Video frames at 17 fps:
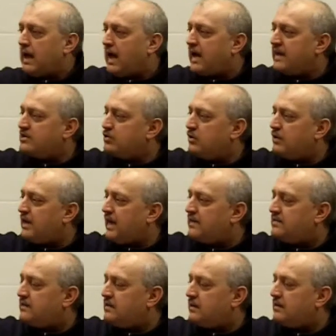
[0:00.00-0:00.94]
I saw an
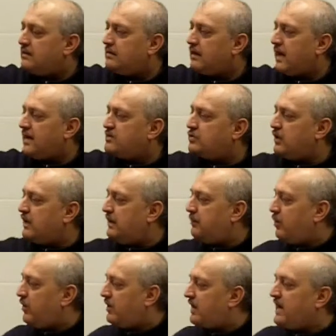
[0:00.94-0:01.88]
accident. I saw a
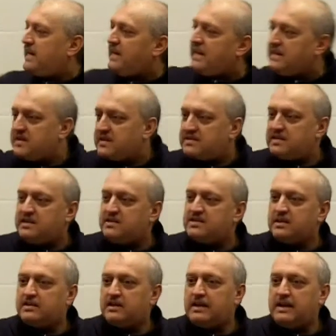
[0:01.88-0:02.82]
boy running in the street
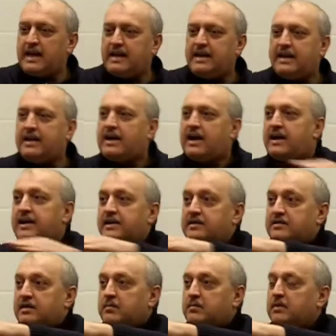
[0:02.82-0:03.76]
suddenly and a car
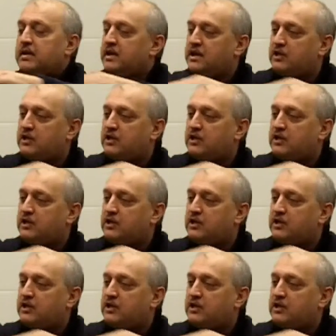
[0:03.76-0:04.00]
hit him.